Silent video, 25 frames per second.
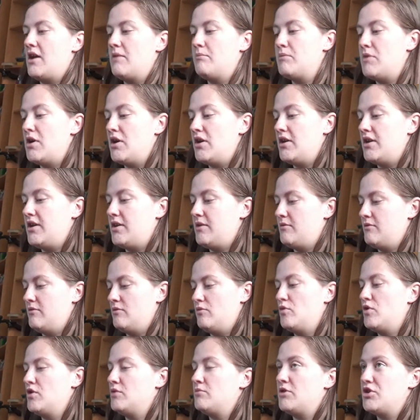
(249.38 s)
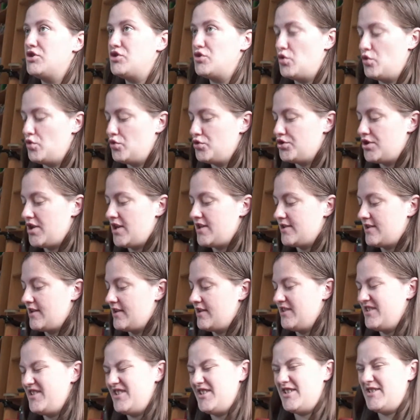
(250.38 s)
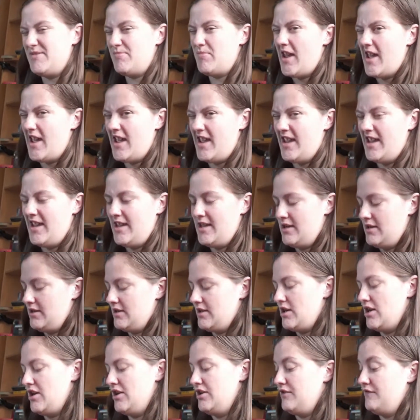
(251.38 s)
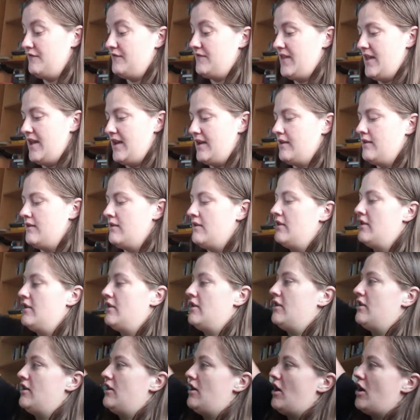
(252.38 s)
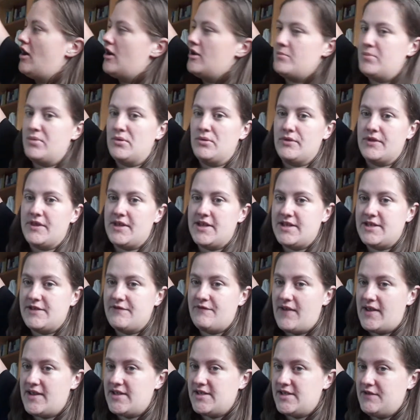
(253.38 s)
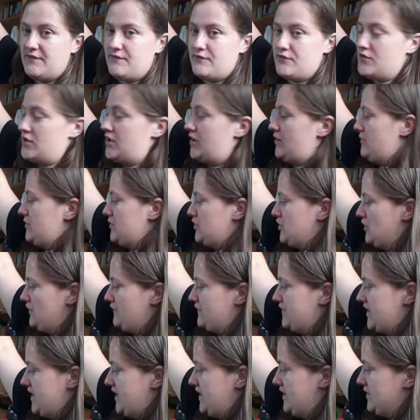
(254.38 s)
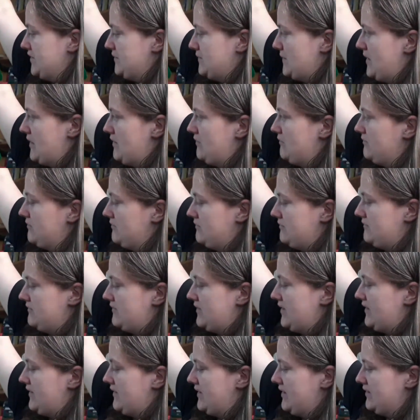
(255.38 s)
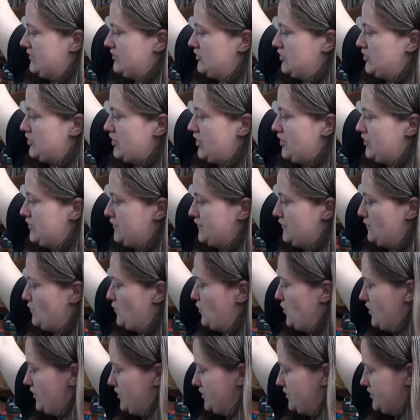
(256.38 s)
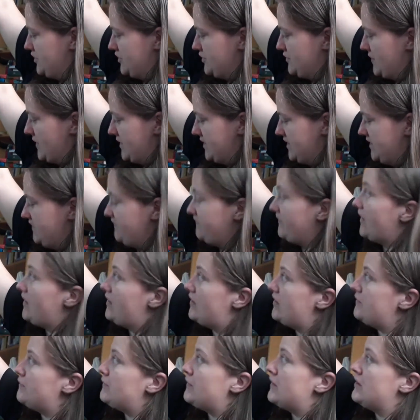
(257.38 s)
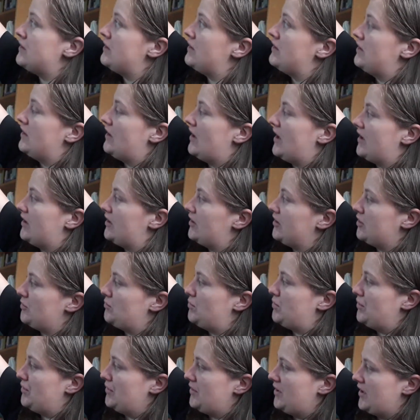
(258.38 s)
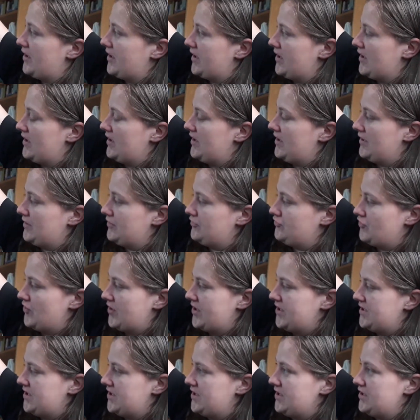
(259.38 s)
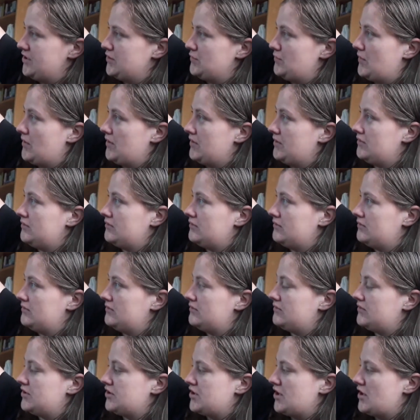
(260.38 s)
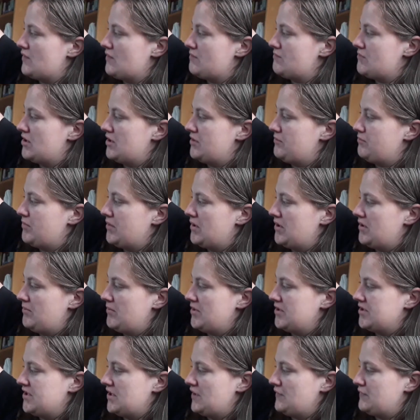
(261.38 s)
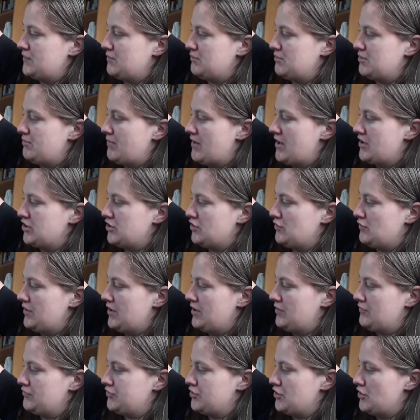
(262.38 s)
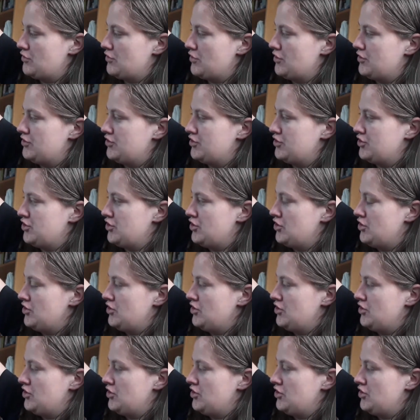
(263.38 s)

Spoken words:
my one of my doors as like a display kind of thing, I bought this festive tree, which you'll have seen as well. And that just goes from 1 to 25, and I can put like a little treat in each one. So I might buy myself some special little chocolates